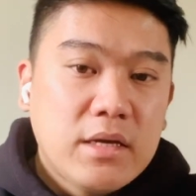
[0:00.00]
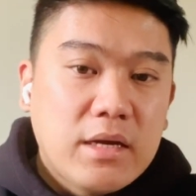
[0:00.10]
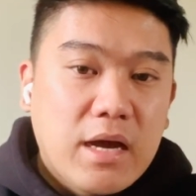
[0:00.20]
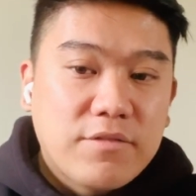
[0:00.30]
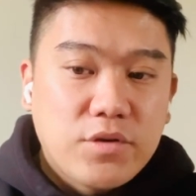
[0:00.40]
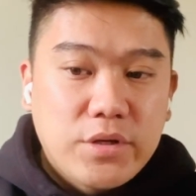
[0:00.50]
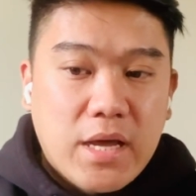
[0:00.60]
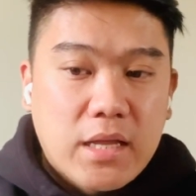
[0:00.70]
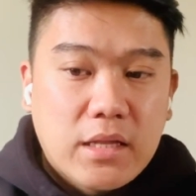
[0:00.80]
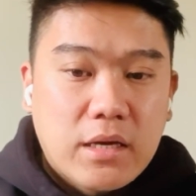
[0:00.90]
After
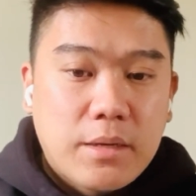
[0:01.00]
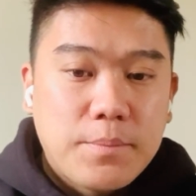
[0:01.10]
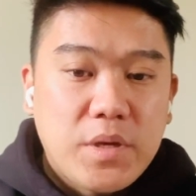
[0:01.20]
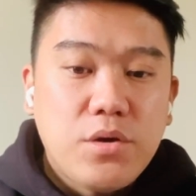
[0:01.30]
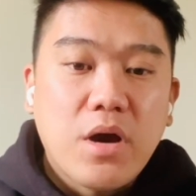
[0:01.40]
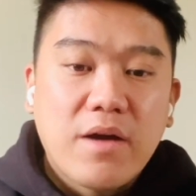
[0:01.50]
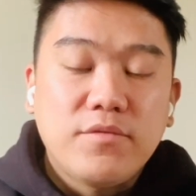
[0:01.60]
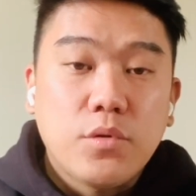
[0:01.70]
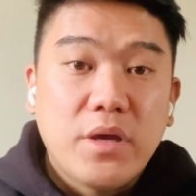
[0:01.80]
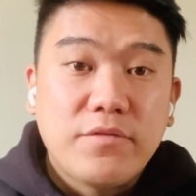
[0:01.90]
that, you have
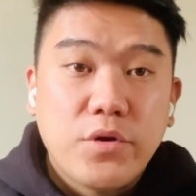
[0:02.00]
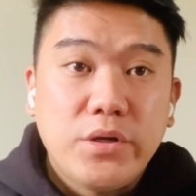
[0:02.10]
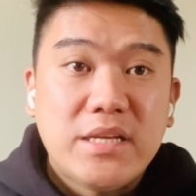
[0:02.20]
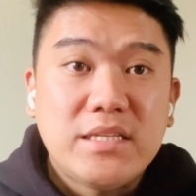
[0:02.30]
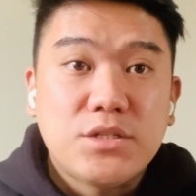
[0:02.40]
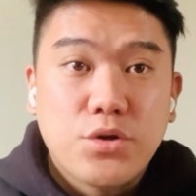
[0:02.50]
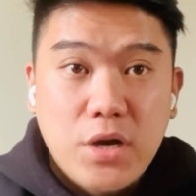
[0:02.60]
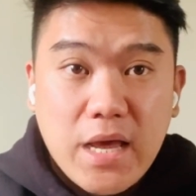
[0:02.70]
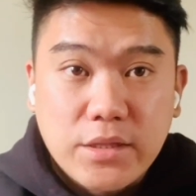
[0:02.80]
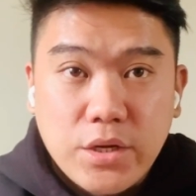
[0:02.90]
to wait for your decision
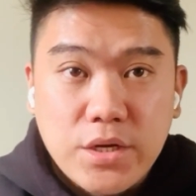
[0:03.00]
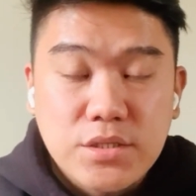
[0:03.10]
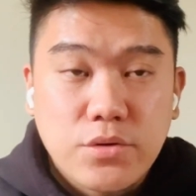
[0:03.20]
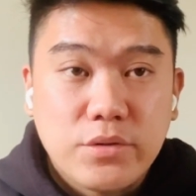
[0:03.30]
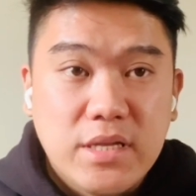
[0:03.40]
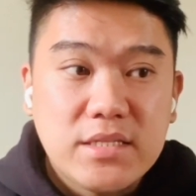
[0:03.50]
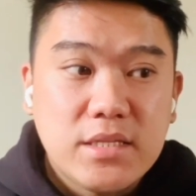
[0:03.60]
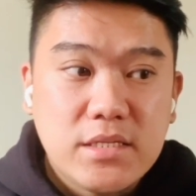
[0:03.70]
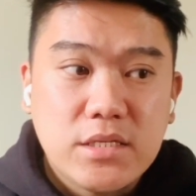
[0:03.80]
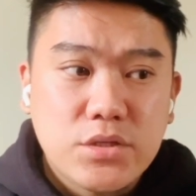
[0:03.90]
letter. So this
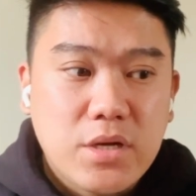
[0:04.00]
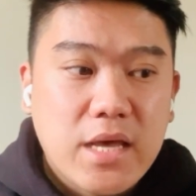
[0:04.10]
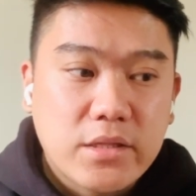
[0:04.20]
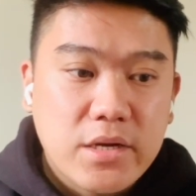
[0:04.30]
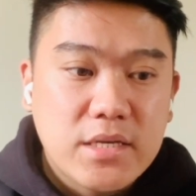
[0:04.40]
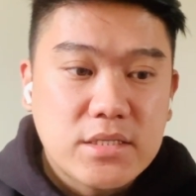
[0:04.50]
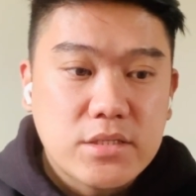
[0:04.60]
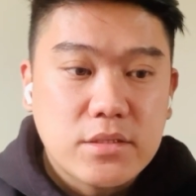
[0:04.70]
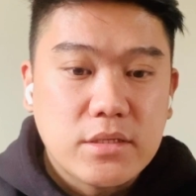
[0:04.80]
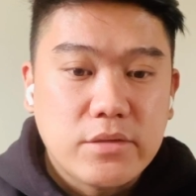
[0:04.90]
decision letter is
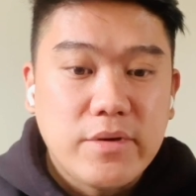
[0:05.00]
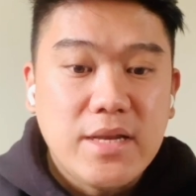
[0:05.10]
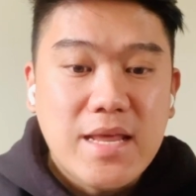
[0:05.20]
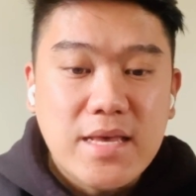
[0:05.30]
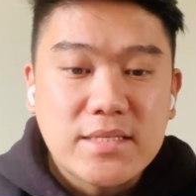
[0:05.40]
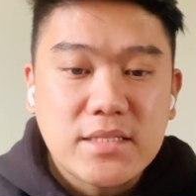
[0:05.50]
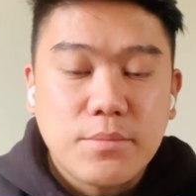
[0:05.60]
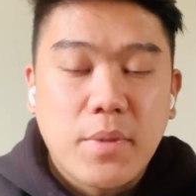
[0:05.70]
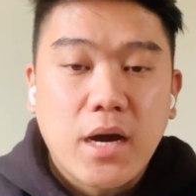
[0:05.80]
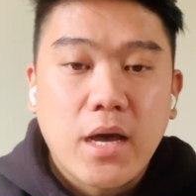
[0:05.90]
released
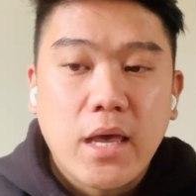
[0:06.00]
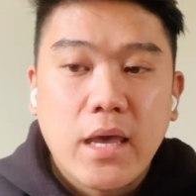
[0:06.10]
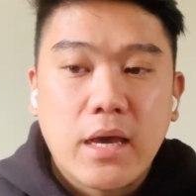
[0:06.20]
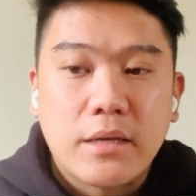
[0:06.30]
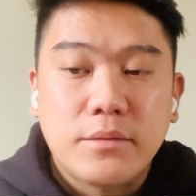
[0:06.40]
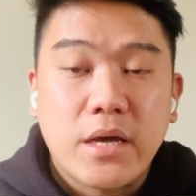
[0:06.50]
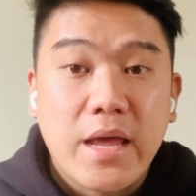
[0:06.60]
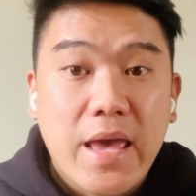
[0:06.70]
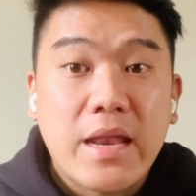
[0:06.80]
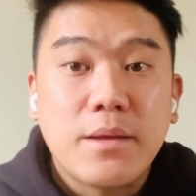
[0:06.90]
by the
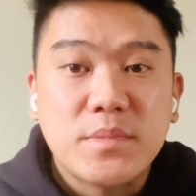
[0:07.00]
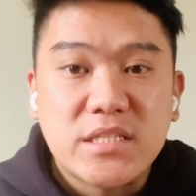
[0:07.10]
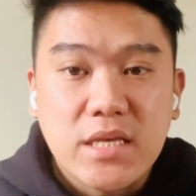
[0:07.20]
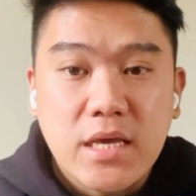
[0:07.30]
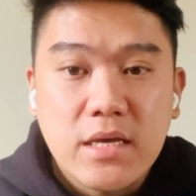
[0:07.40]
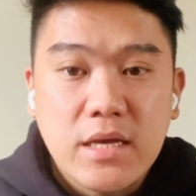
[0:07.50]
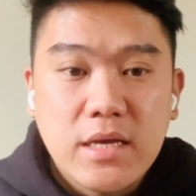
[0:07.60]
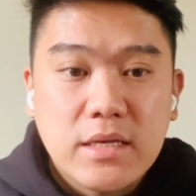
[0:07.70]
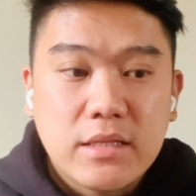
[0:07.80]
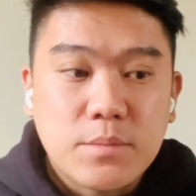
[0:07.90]
NMC
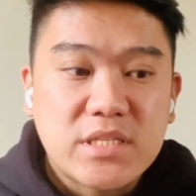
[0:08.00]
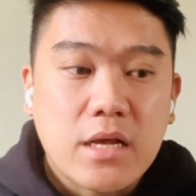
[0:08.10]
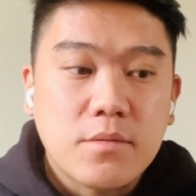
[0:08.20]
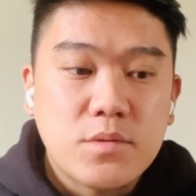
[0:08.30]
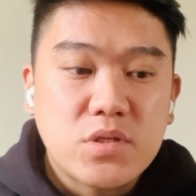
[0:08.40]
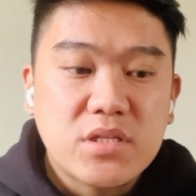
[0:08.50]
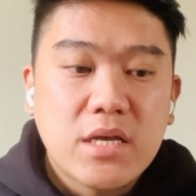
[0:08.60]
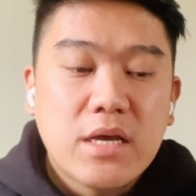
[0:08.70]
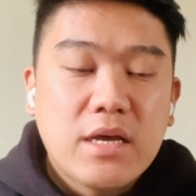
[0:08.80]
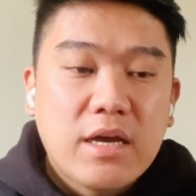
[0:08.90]
themselves.
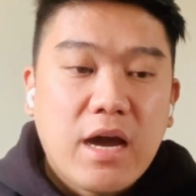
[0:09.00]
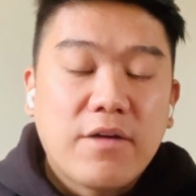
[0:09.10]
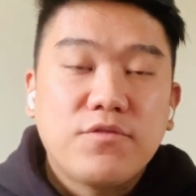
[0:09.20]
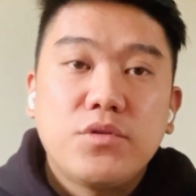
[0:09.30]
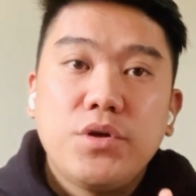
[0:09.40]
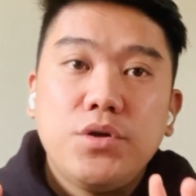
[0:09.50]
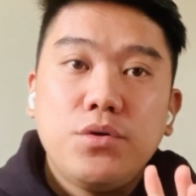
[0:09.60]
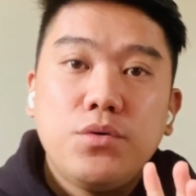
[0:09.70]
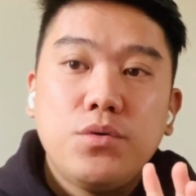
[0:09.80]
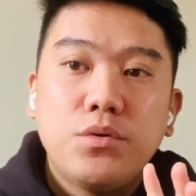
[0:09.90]
After
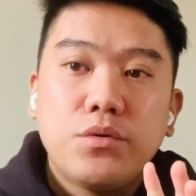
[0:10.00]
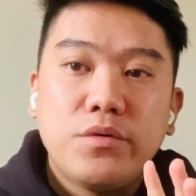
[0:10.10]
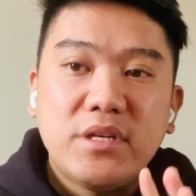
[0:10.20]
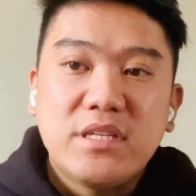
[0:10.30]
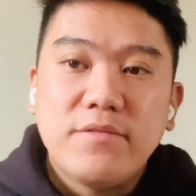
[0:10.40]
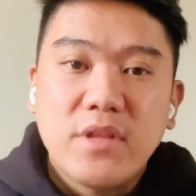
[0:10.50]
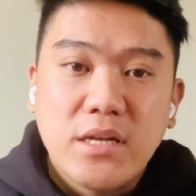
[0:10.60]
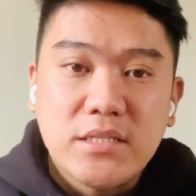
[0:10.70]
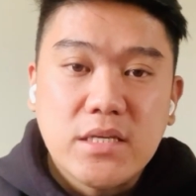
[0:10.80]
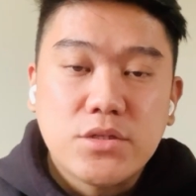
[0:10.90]
you receive the
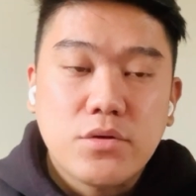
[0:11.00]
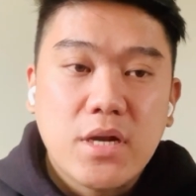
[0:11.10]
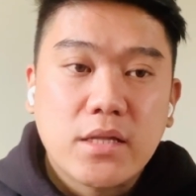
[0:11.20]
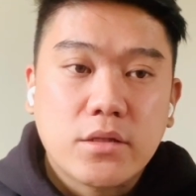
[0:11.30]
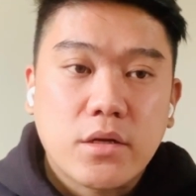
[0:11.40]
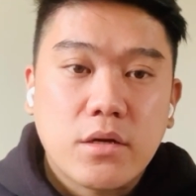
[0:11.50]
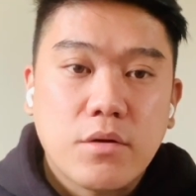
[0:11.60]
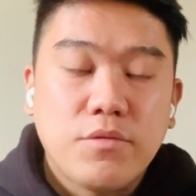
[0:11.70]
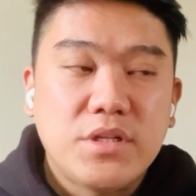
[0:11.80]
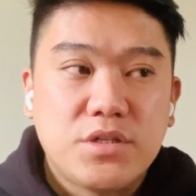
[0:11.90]
decision letter,
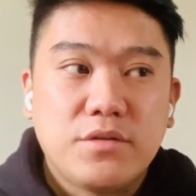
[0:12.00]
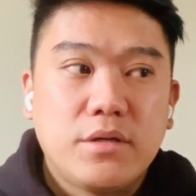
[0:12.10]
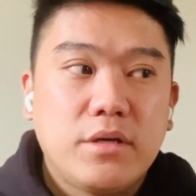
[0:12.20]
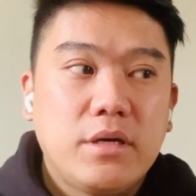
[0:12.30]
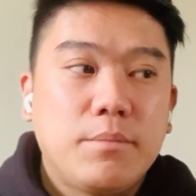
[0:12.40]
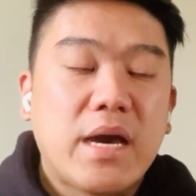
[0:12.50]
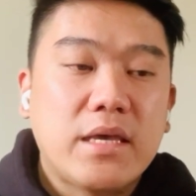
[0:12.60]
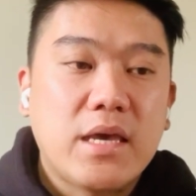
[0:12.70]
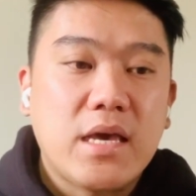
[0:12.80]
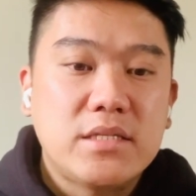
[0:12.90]
which in my
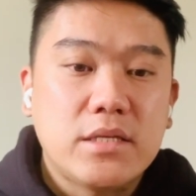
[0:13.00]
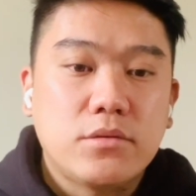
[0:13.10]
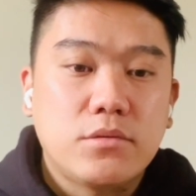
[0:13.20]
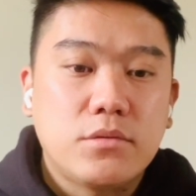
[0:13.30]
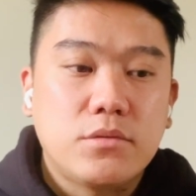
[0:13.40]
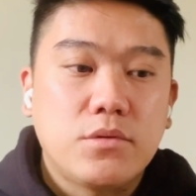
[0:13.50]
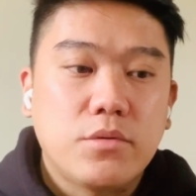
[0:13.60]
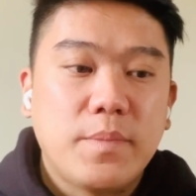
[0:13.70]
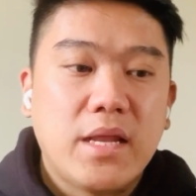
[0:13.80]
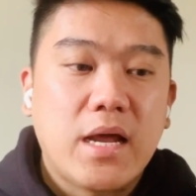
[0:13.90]
case it
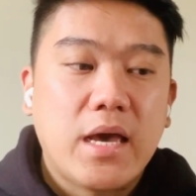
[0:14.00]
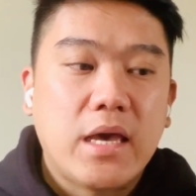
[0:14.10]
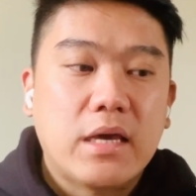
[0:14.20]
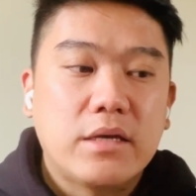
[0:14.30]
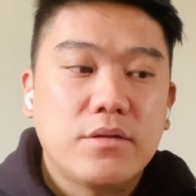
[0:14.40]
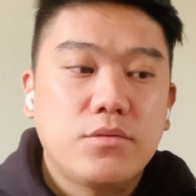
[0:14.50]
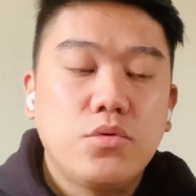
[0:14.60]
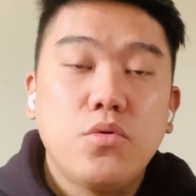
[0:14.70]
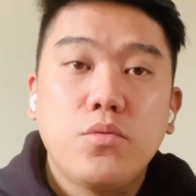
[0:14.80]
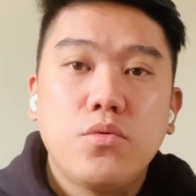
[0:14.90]
took me like
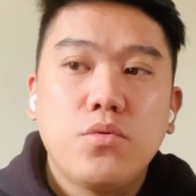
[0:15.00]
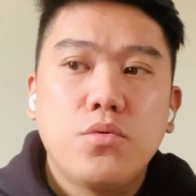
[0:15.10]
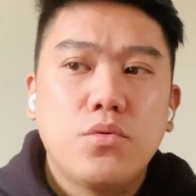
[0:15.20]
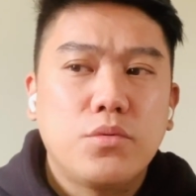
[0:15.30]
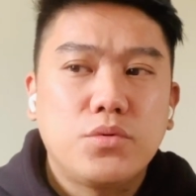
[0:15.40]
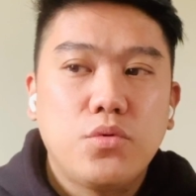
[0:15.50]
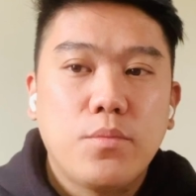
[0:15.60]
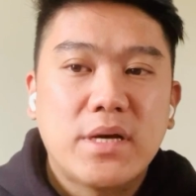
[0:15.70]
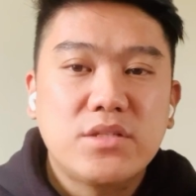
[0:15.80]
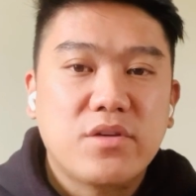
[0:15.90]
two
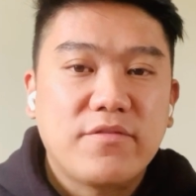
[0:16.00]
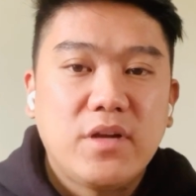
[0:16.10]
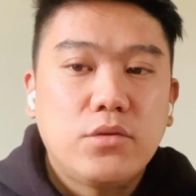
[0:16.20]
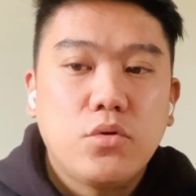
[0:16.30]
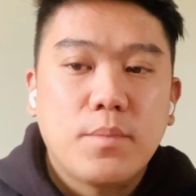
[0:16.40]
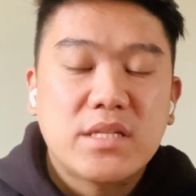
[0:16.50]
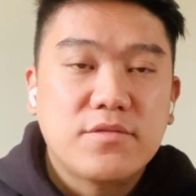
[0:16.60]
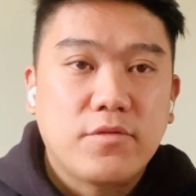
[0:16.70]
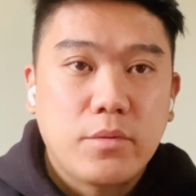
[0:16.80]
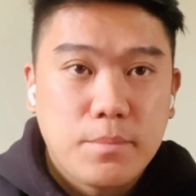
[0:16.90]
months, roughly 2 months,
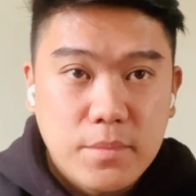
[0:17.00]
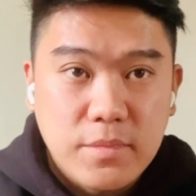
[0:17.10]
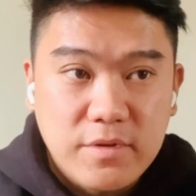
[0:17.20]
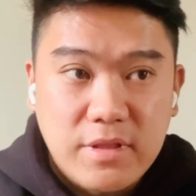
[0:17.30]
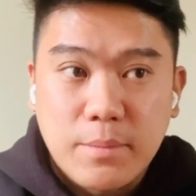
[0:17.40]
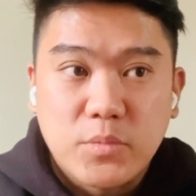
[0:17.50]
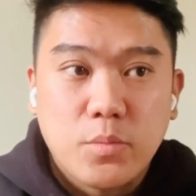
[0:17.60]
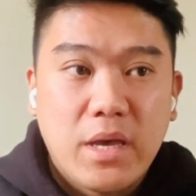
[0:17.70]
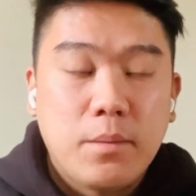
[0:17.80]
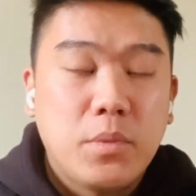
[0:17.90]
for them to
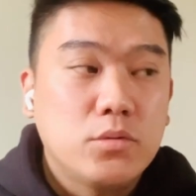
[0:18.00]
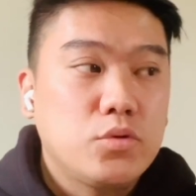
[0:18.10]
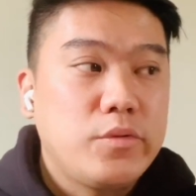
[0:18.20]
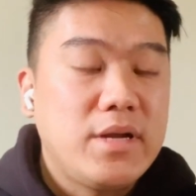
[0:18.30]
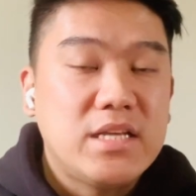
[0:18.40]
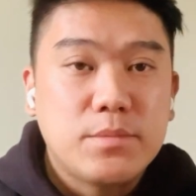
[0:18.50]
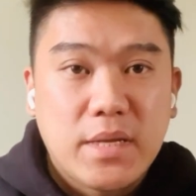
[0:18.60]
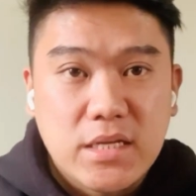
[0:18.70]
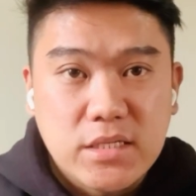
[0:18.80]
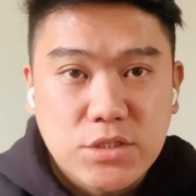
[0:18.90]
be able to release my
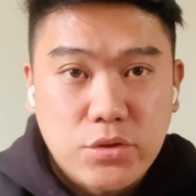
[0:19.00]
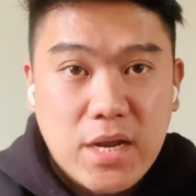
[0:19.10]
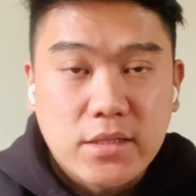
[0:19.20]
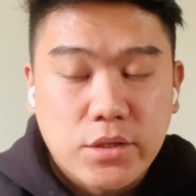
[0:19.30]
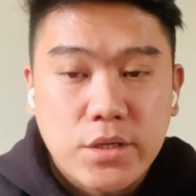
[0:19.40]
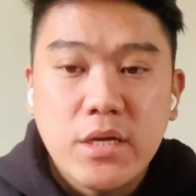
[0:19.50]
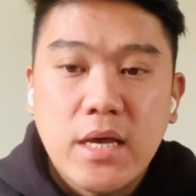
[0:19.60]
decision letter.